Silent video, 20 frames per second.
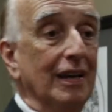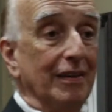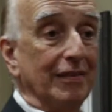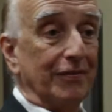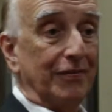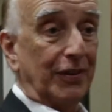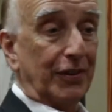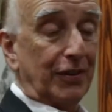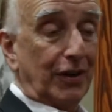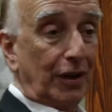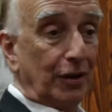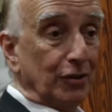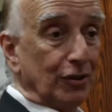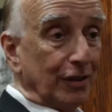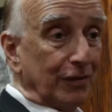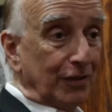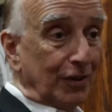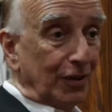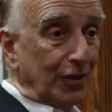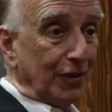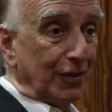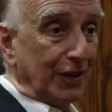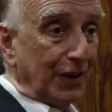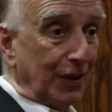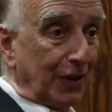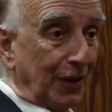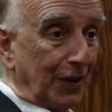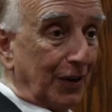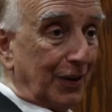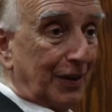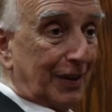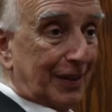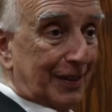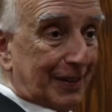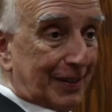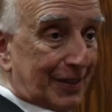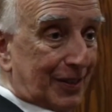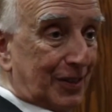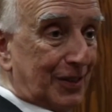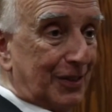for those of you that are,
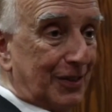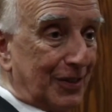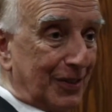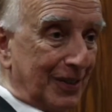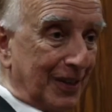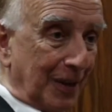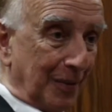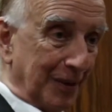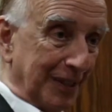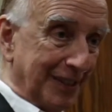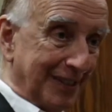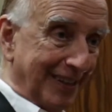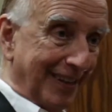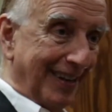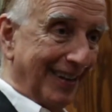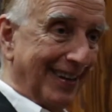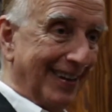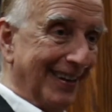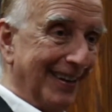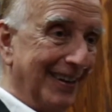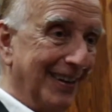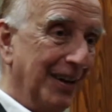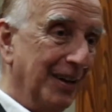shall we say,